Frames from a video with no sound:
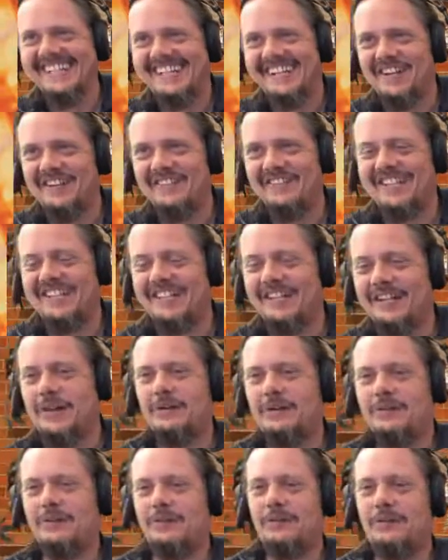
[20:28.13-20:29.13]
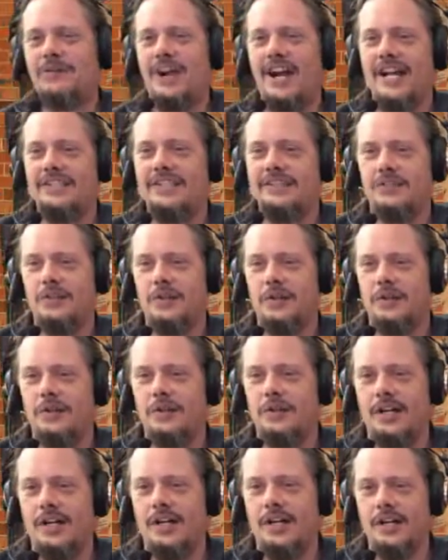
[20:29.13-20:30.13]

There we go. All right. So,